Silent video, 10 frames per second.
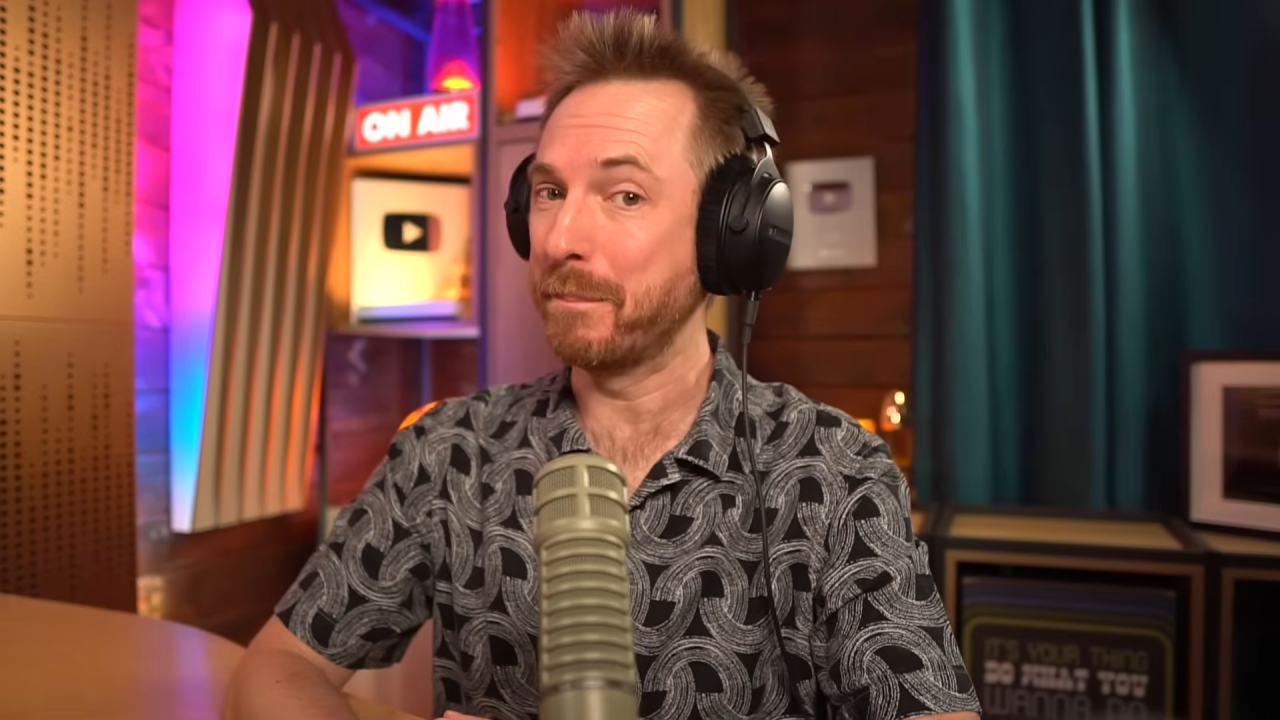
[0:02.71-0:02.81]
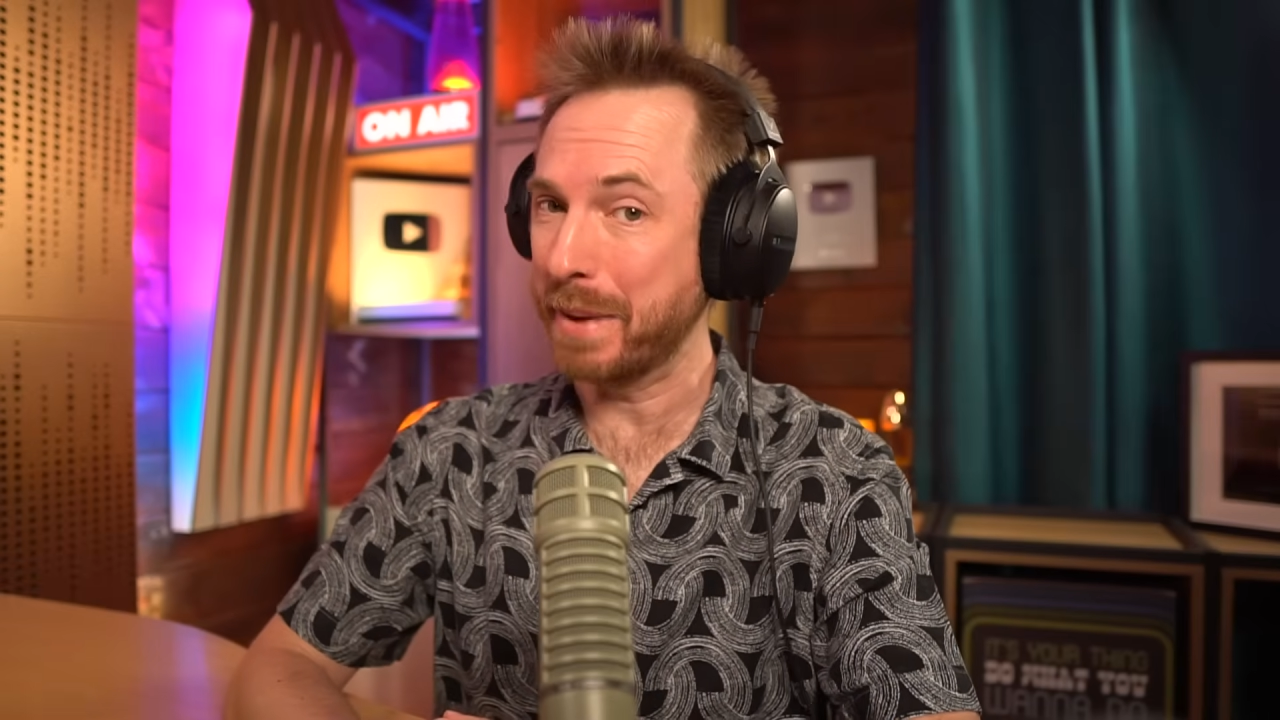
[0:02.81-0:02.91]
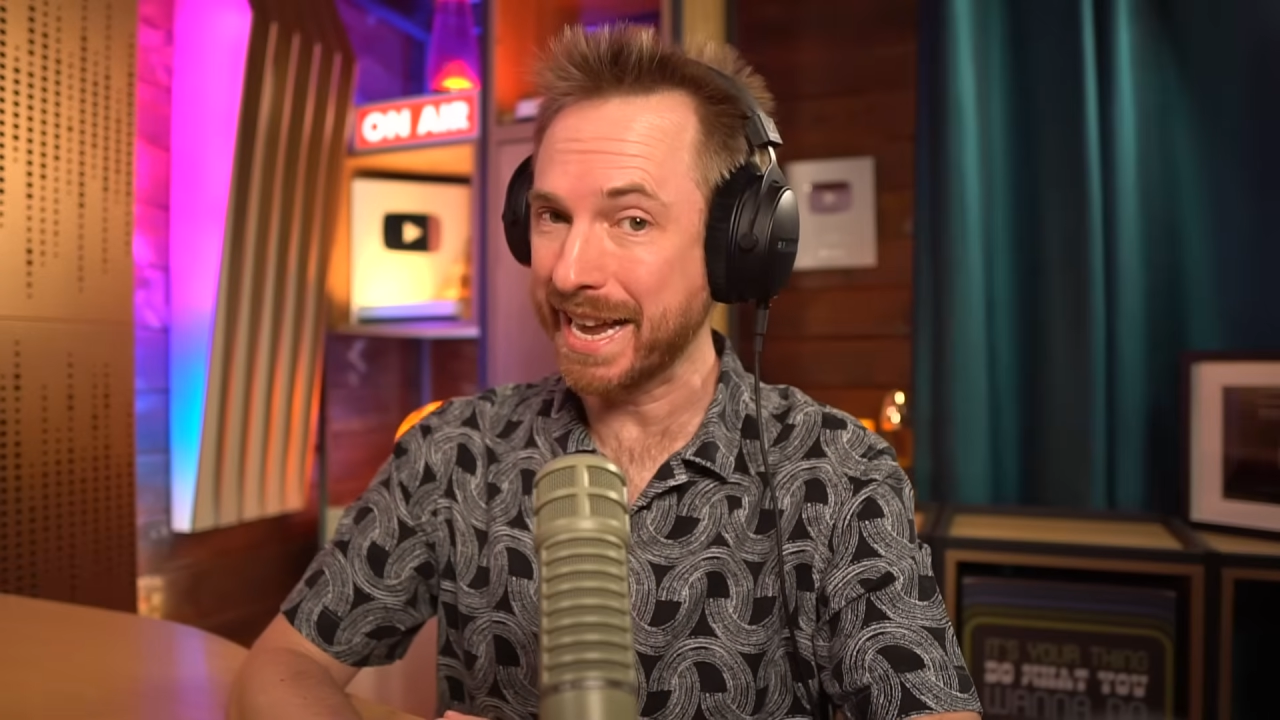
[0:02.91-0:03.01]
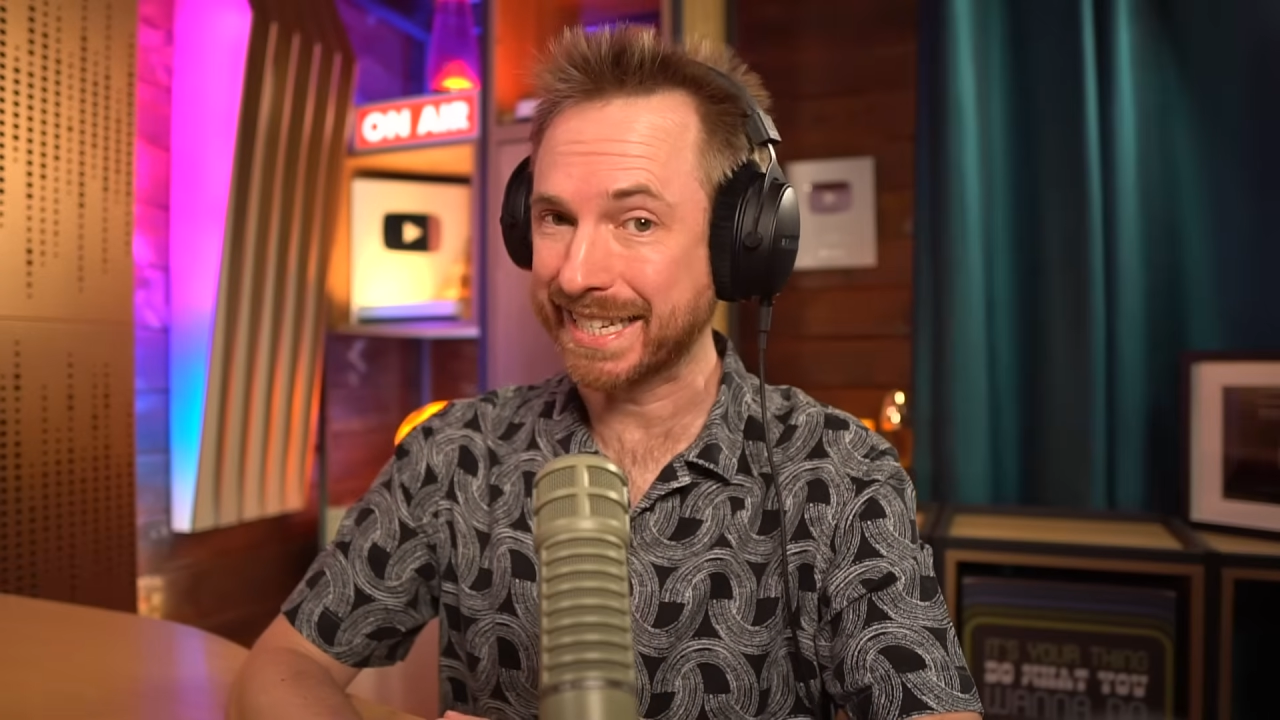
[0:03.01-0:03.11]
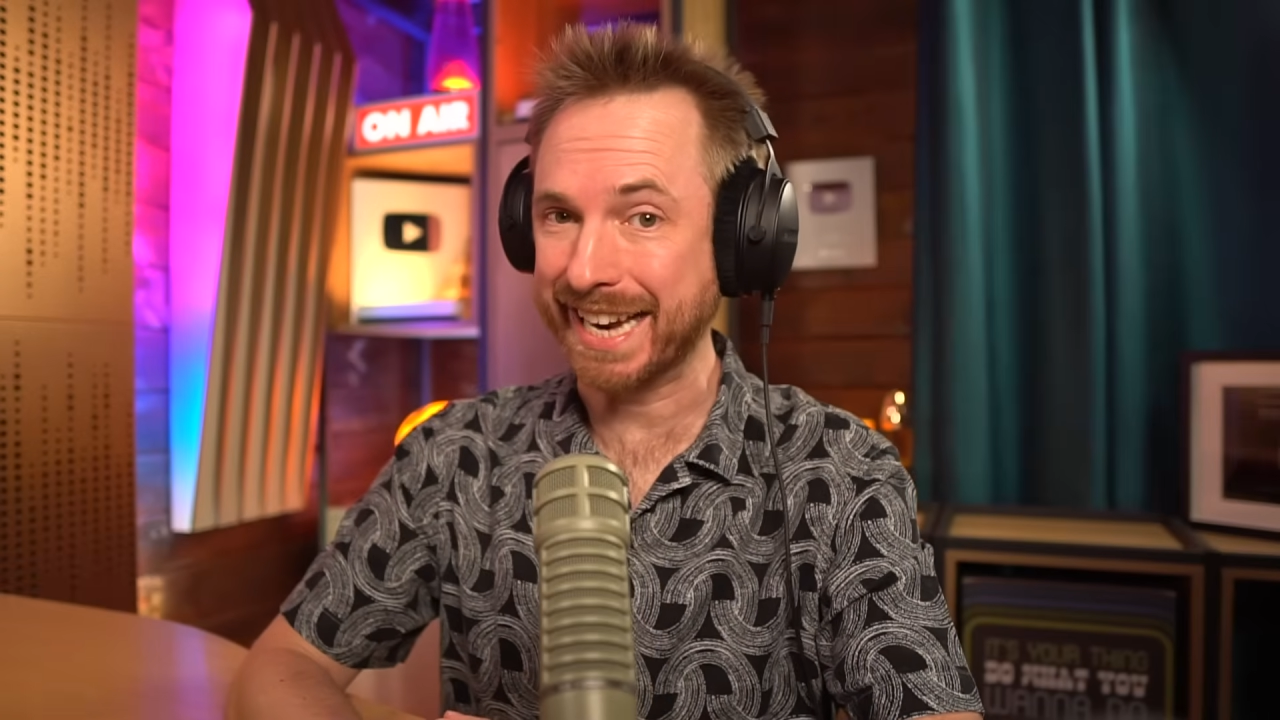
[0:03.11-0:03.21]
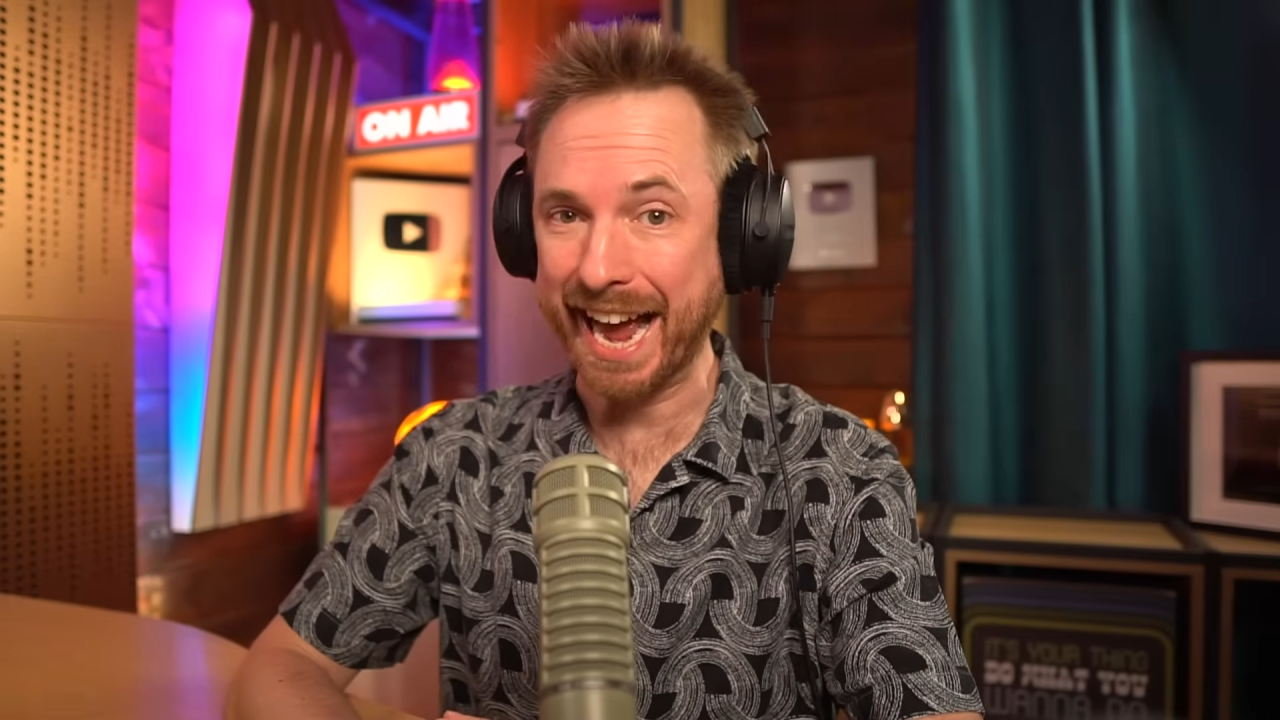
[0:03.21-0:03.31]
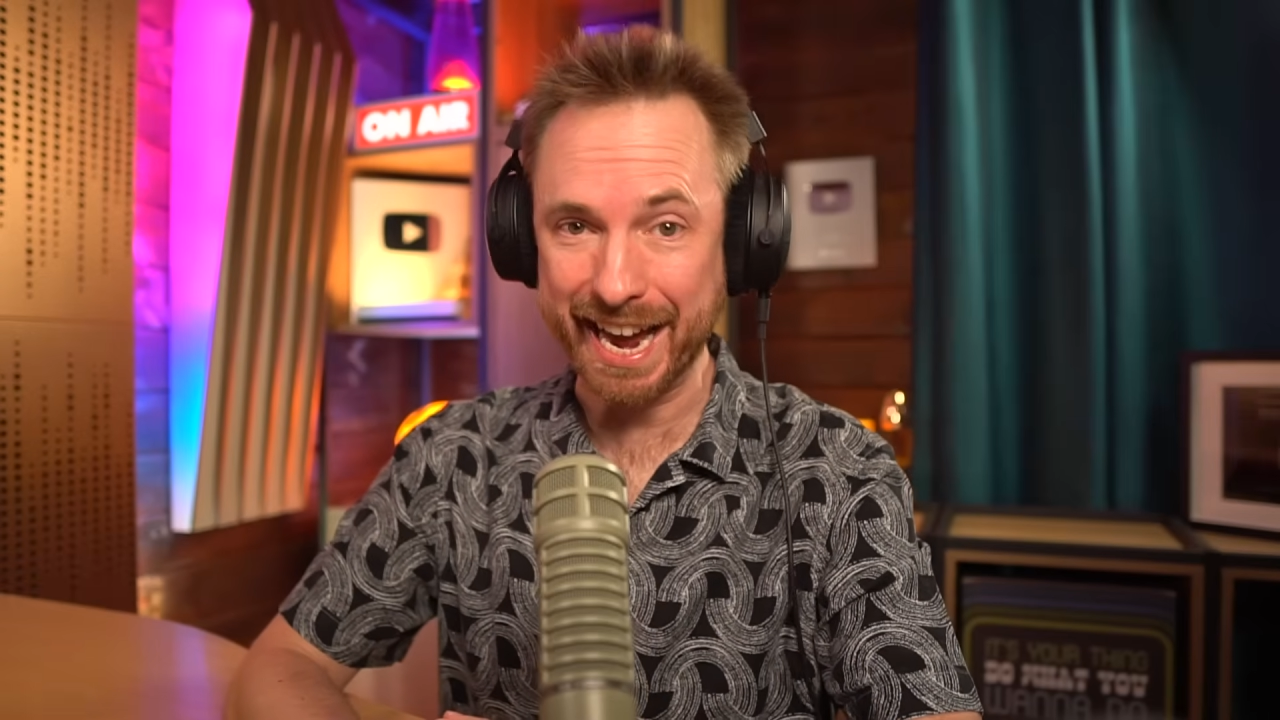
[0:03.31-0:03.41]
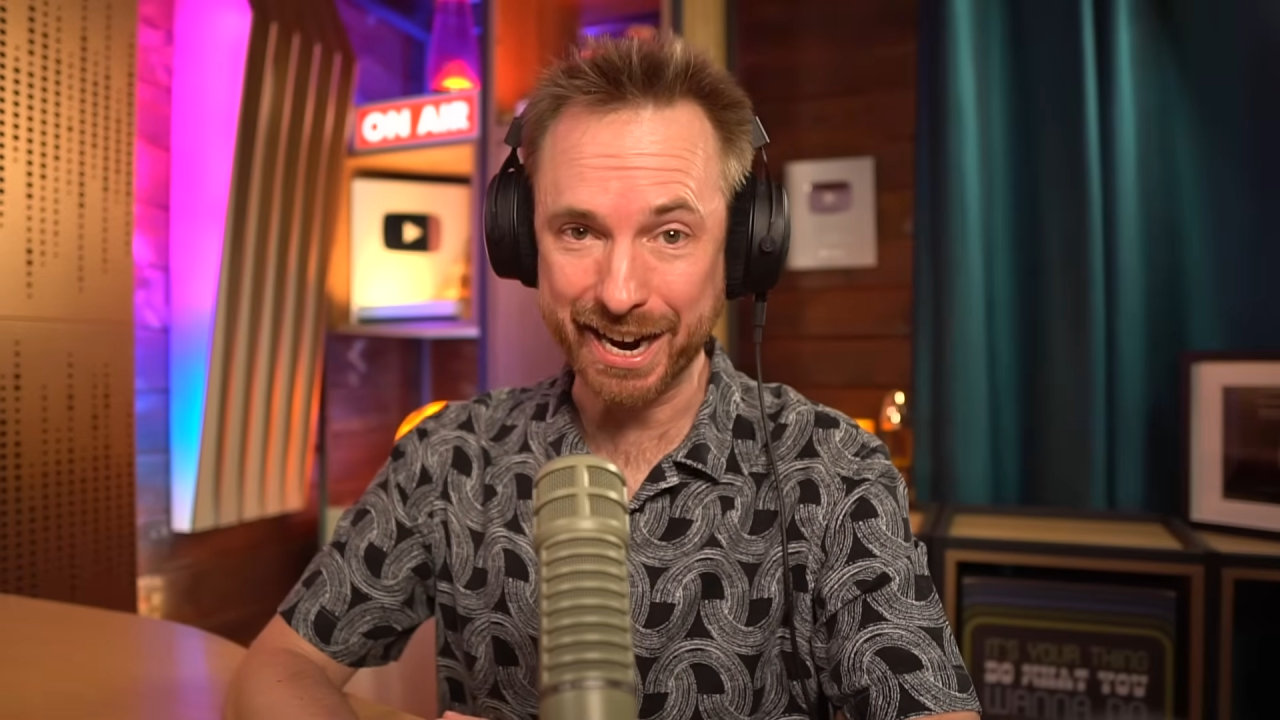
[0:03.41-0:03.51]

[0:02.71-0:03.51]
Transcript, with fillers: the best